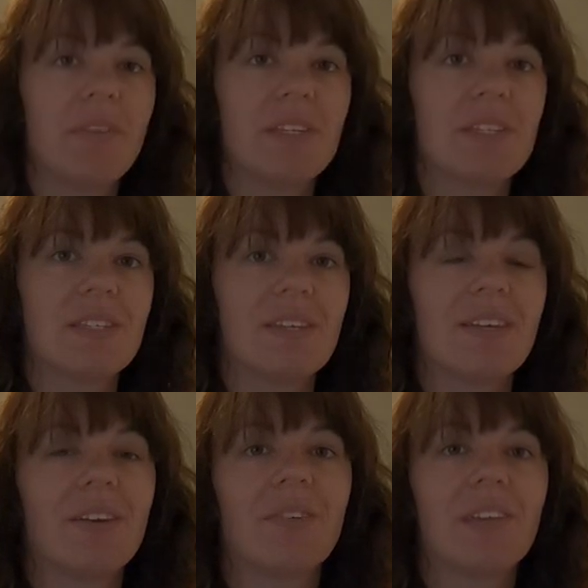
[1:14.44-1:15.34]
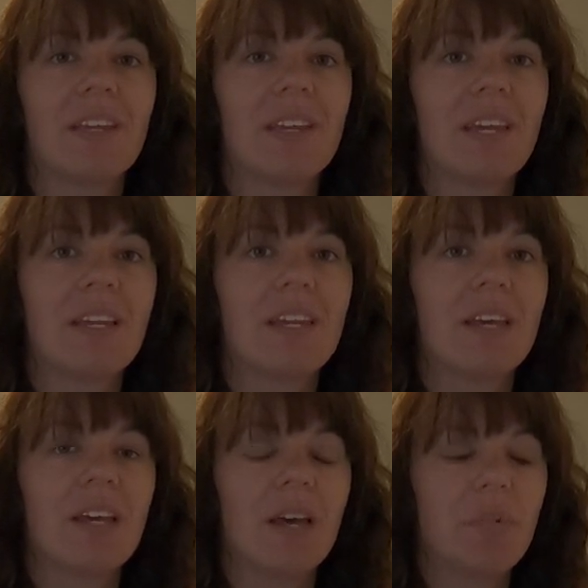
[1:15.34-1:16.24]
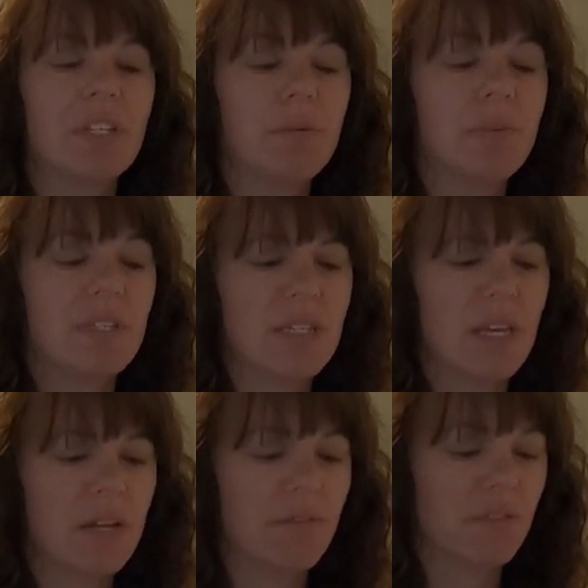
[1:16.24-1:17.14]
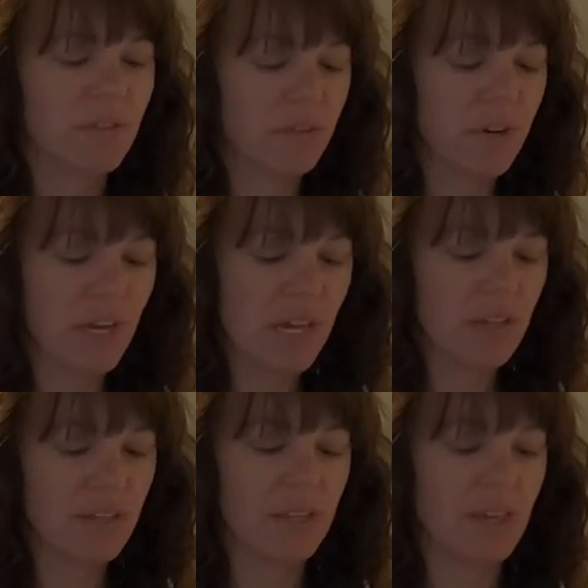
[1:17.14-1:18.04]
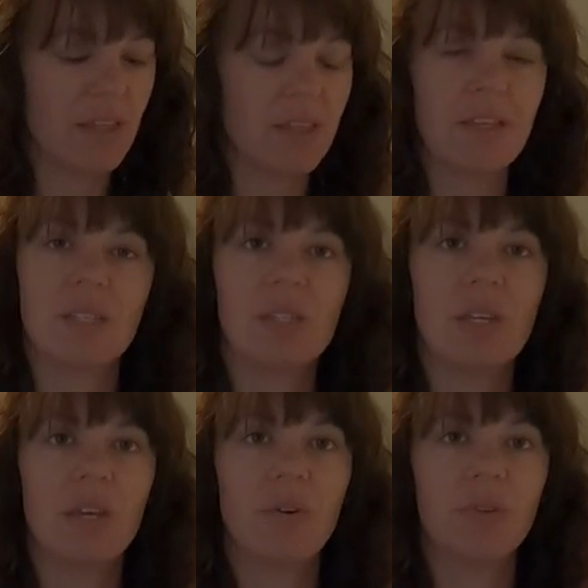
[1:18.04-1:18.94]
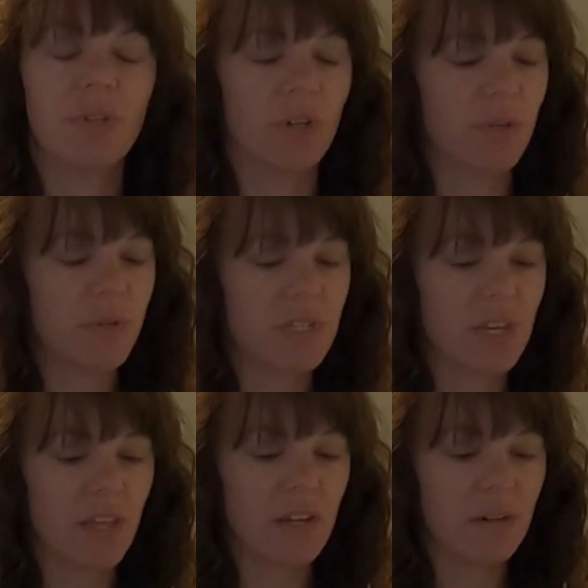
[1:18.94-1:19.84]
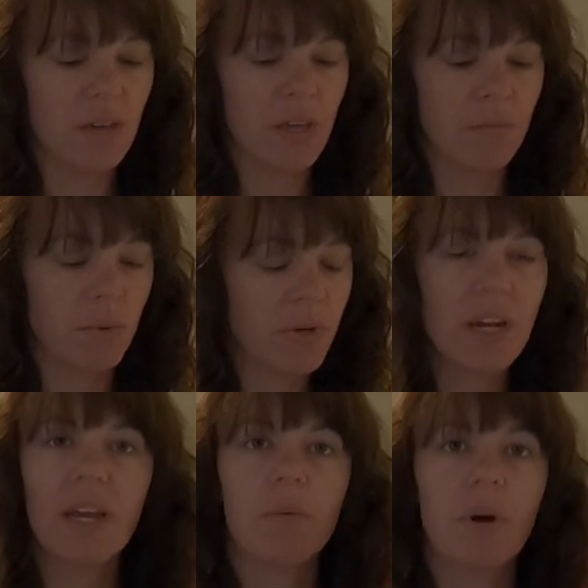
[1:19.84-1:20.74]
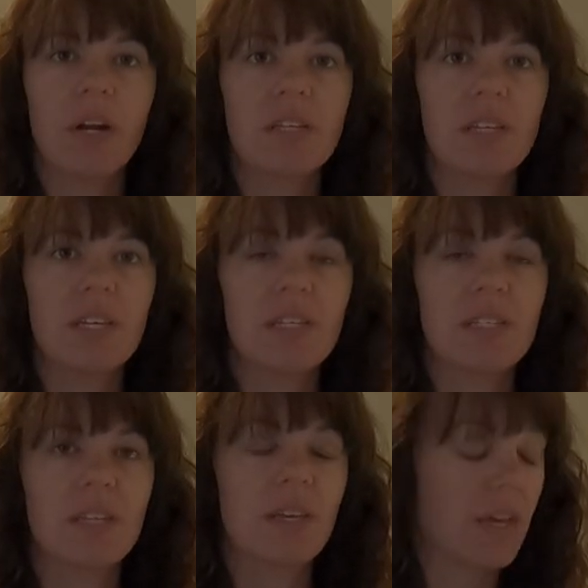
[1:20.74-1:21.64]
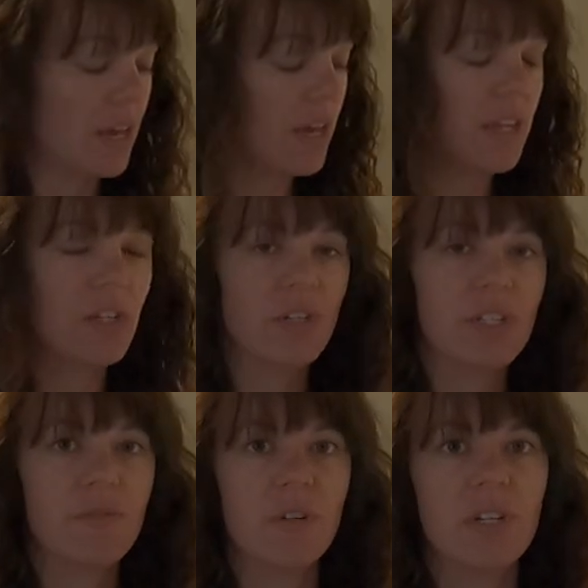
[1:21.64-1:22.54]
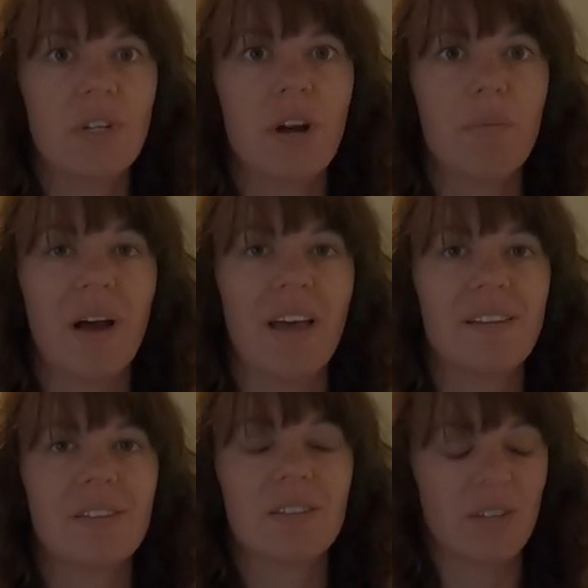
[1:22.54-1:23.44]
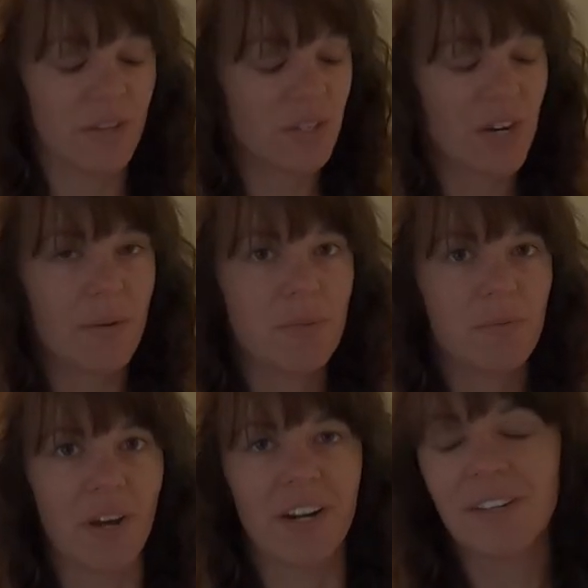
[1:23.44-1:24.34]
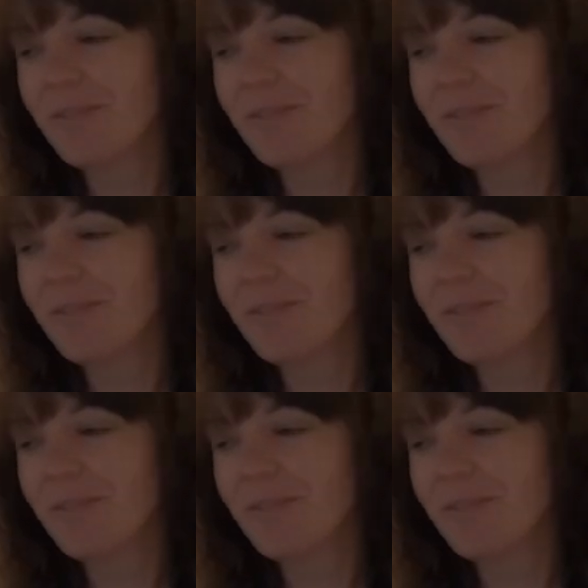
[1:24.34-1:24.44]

of these are really neat. I picked up a set of 3 in this teal turquoise color. But we're gonna add water to this and then transfer it to our pot. So let's grab some water.